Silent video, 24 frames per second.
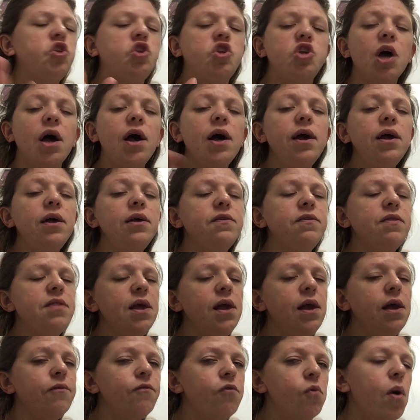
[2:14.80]
"Just
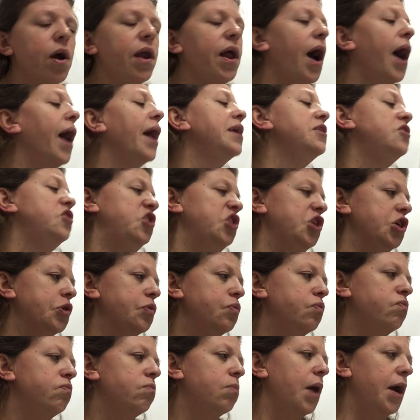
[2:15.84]
think of what I'd
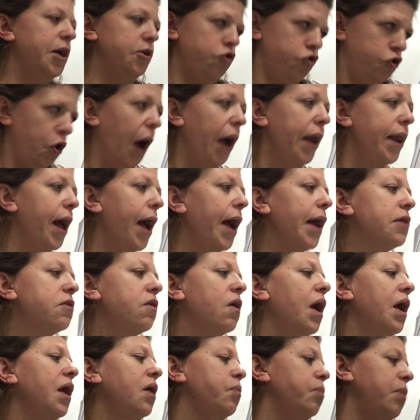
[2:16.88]
do and try to act
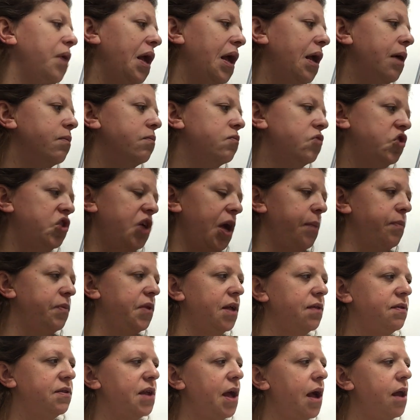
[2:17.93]
like me," James
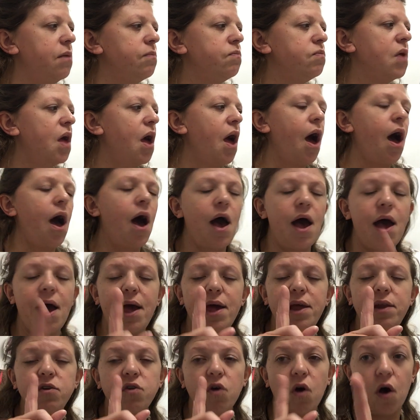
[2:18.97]
had said.
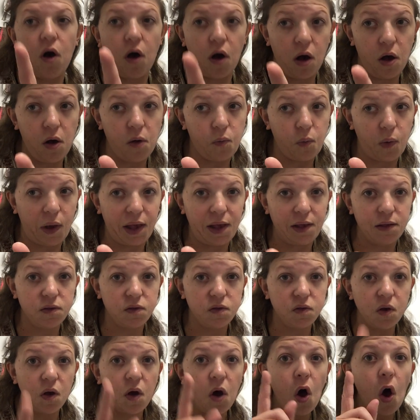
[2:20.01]
"And
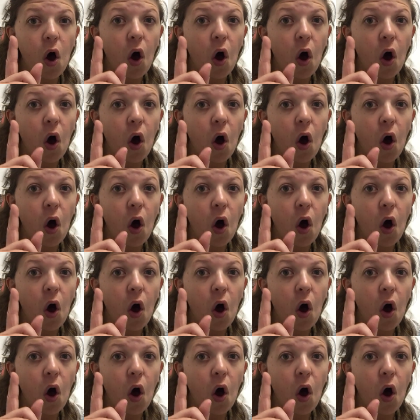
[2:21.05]
always